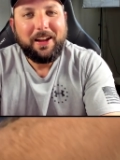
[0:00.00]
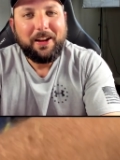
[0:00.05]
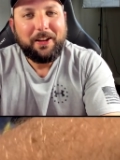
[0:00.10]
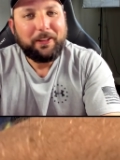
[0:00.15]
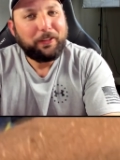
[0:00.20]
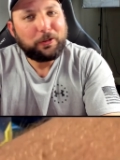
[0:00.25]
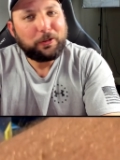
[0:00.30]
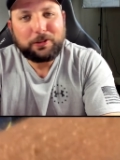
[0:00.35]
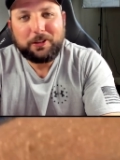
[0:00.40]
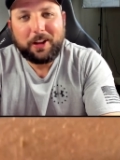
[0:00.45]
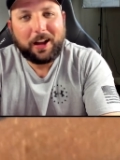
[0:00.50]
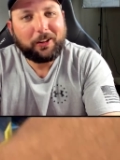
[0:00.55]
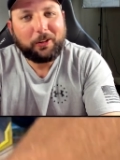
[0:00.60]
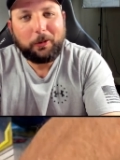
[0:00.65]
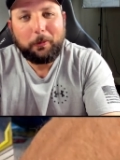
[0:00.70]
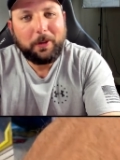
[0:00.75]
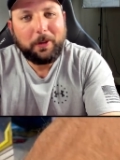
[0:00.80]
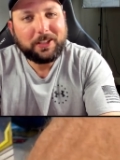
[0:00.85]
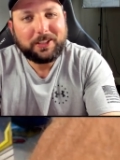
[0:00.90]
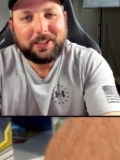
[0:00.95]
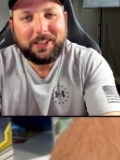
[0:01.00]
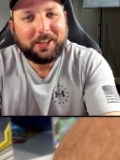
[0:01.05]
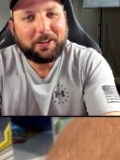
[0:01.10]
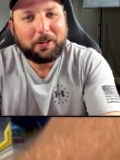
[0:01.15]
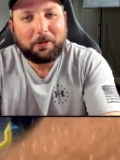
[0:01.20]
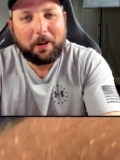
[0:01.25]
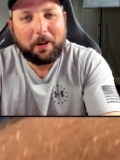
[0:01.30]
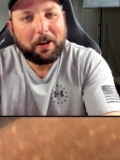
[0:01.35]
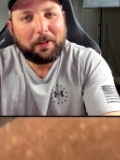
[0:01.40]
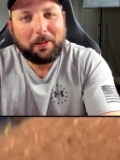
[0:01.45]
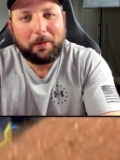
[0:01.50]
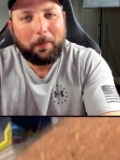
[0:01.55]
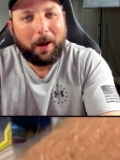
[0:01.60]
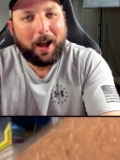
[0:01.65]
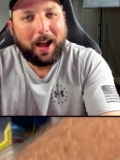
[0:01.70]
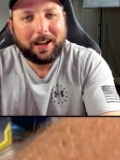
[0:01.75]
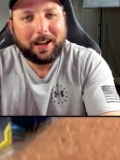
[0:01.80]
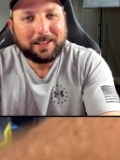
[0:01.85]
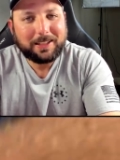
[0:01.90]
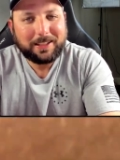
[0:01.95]
there's not going to be a secret rare in the
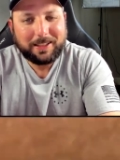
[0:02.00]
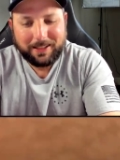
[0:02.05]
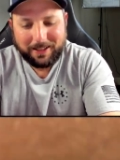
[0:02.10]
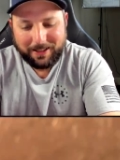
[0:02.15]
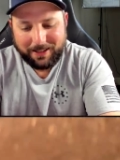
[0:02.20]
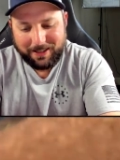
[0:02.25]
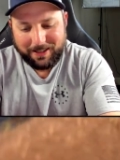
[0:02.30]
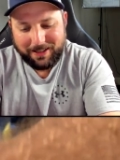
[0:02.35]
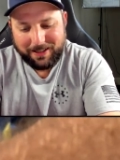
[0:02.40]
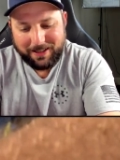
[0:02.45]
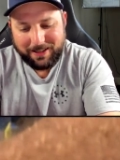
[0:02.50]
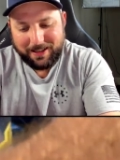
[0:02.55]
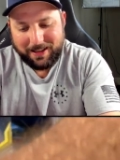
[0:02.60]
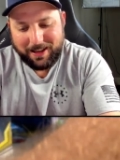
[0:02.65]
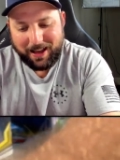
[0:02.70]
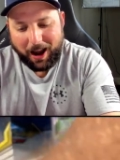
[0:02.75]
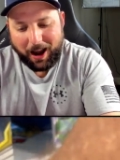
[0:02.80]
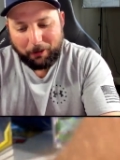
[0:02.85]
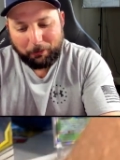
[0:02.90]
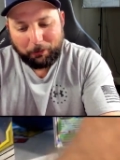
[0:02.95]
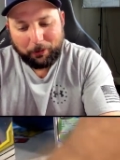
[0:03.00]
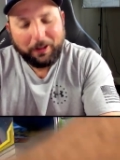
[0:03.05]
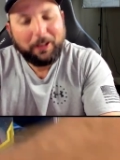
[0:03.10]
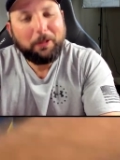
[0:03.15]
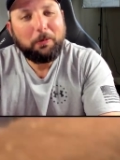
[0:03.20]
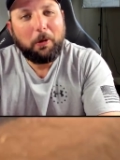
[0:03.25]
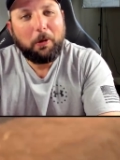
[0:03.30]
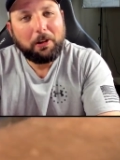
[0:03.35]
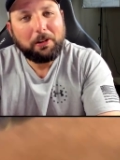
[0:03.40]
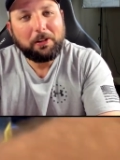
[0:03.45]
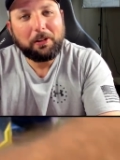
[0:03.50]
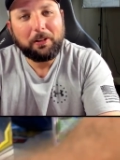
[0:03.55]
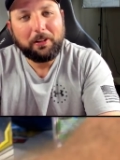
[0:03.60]
box. I really wonder.